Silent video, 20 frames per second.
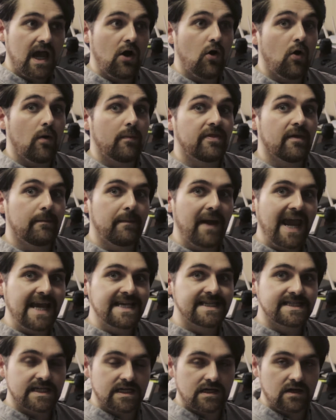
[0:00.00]
or the
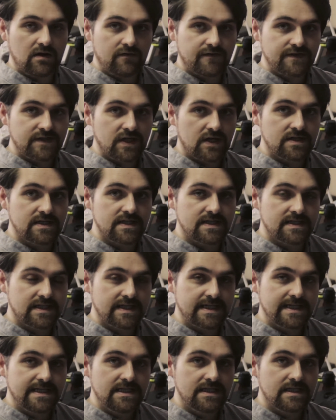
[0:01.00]
pacing of certain
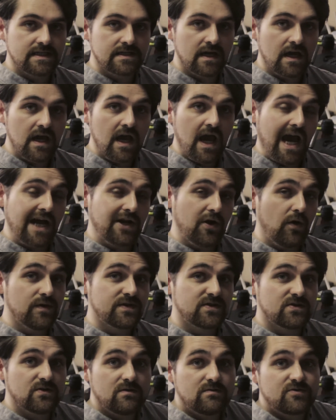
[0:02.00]
scenes, and
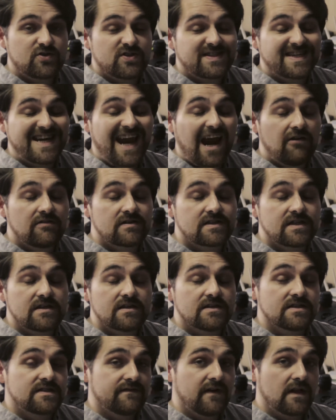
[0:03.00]
also just character
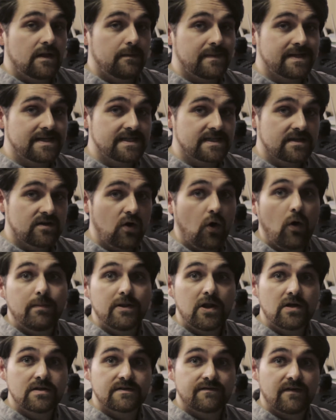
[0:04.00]
development or
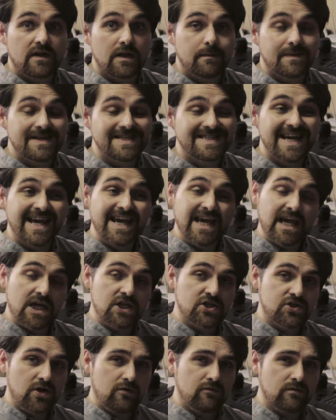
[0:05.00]
plot development
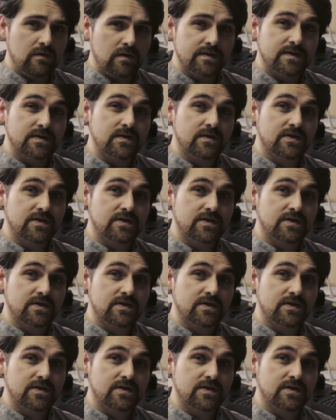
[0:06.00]
in general,